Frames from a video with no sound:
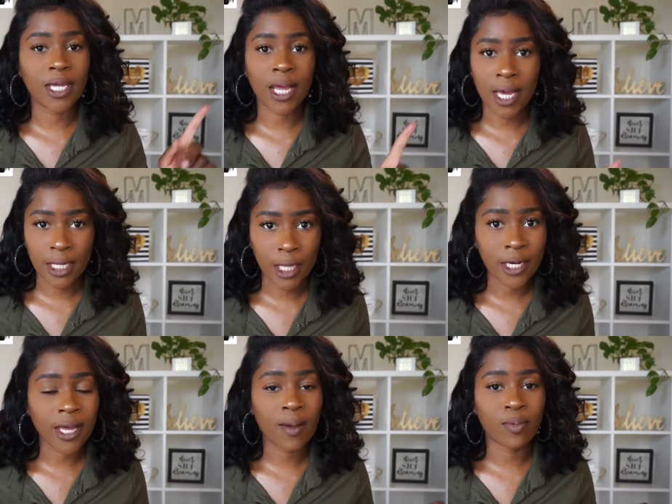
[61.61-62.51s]
and I got a lot
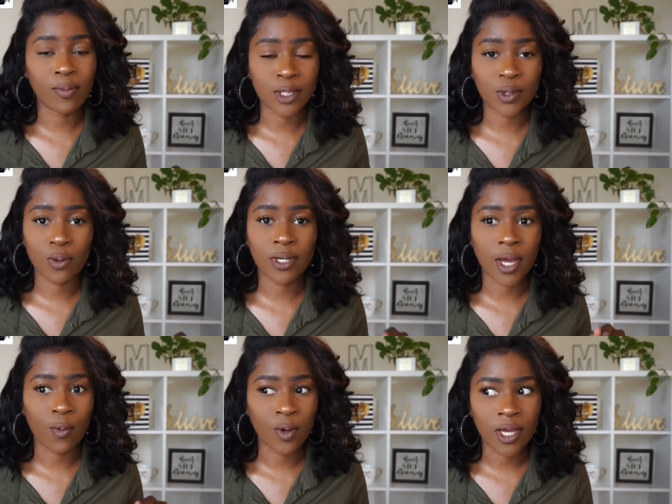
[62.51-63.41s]
of compliments on
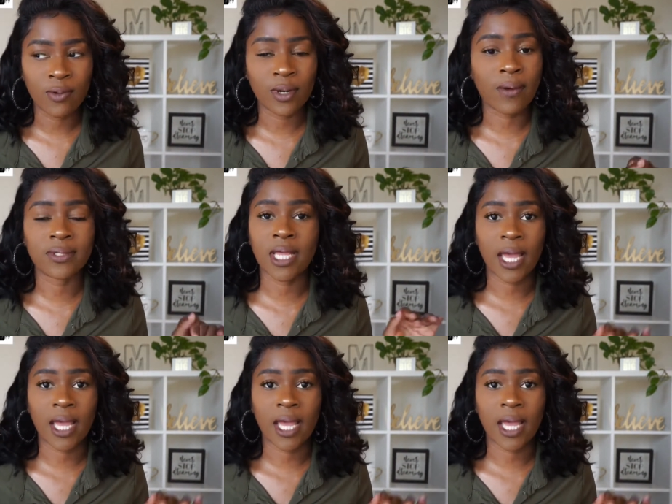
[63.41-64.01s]
that wig when I was